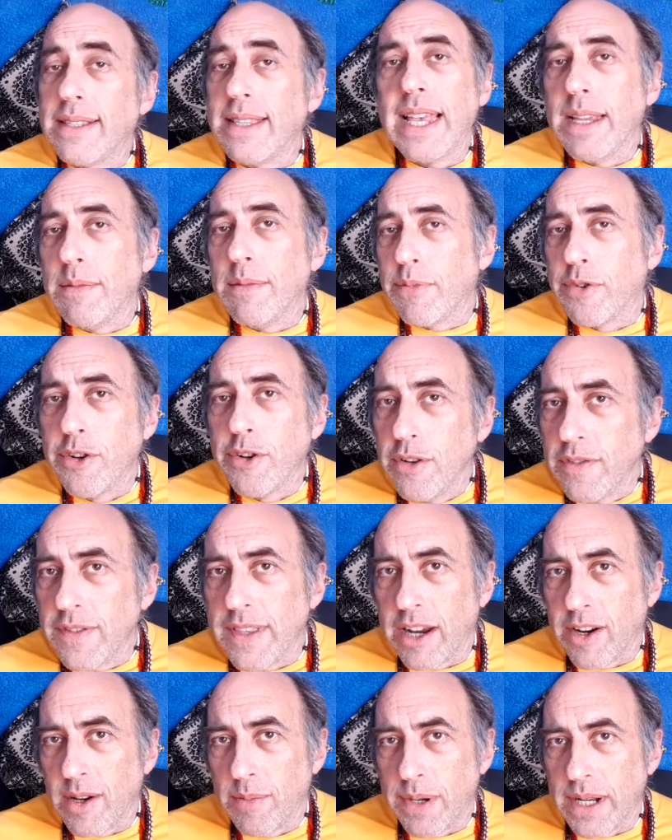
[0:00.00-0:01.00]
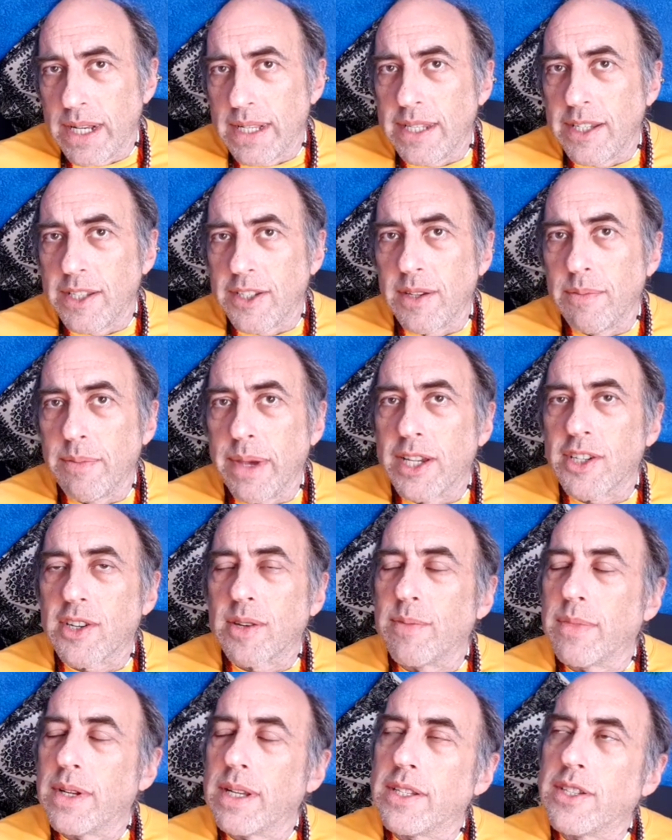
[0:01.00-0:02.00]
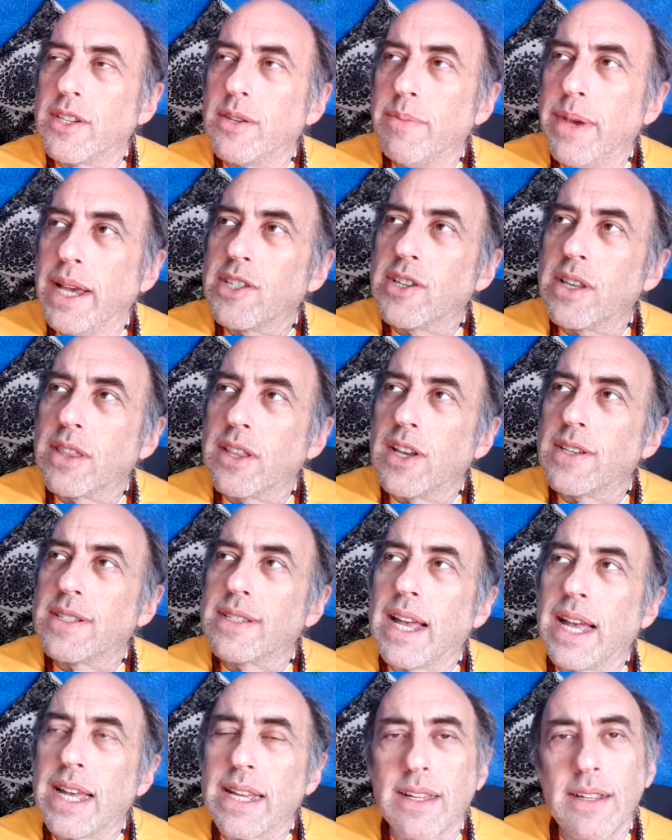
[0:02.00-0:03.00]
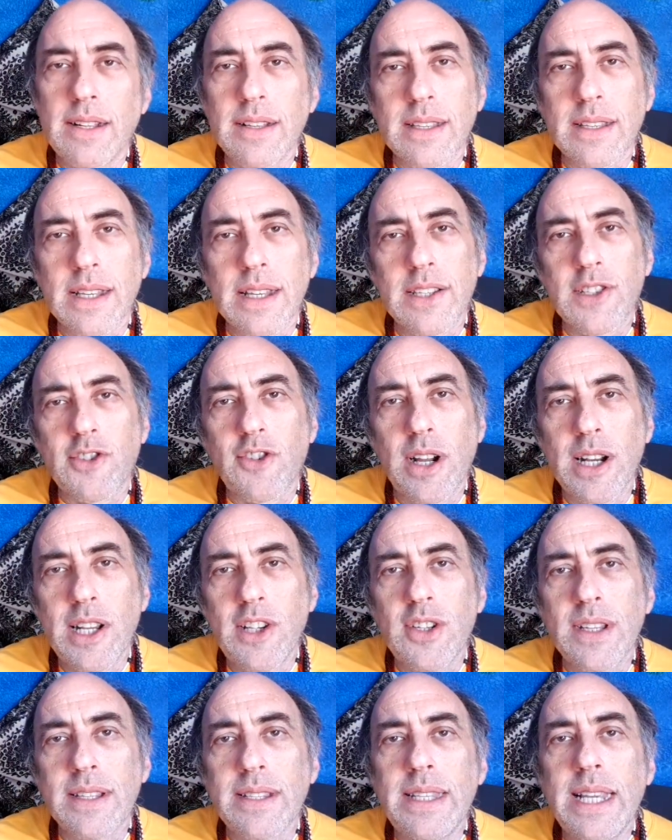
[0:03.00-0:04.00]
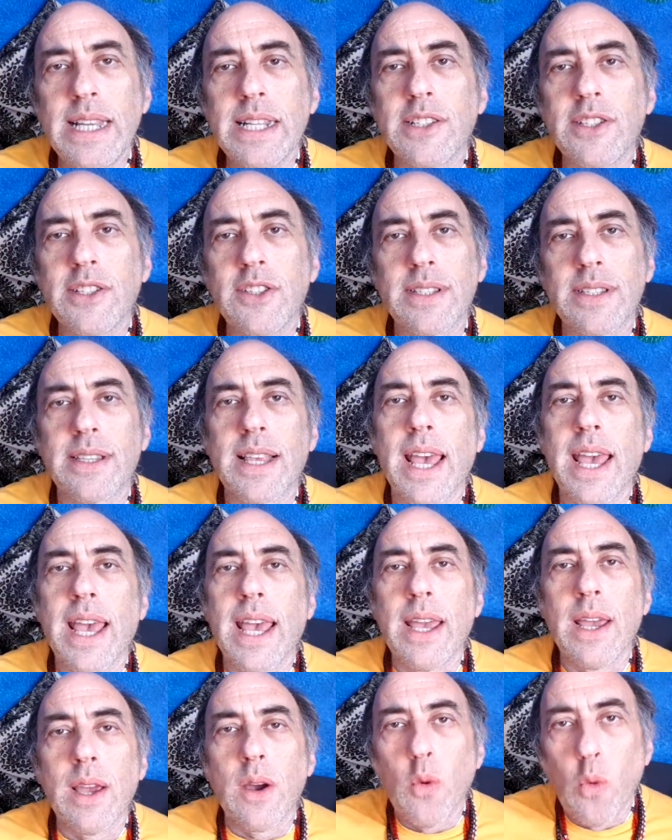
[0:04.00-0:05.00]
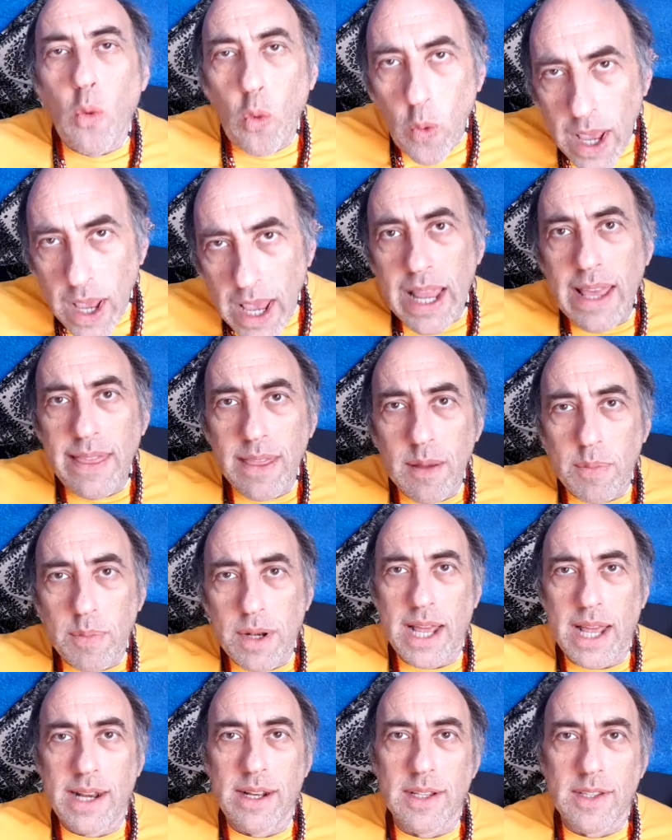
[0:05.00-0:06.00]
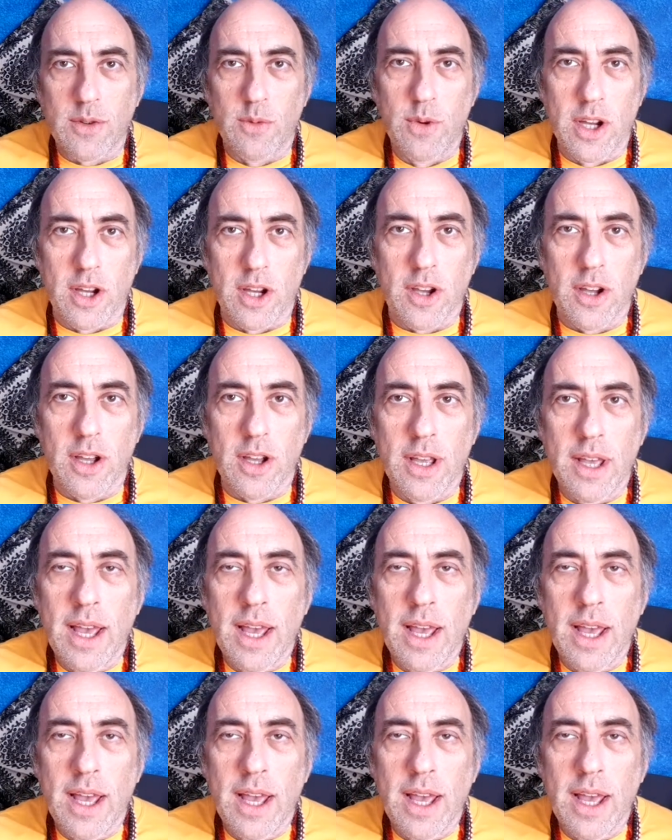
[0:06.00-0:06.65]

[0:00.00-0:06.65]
they improved their ability to measure those cycles, astrologers needed to say where the planets were.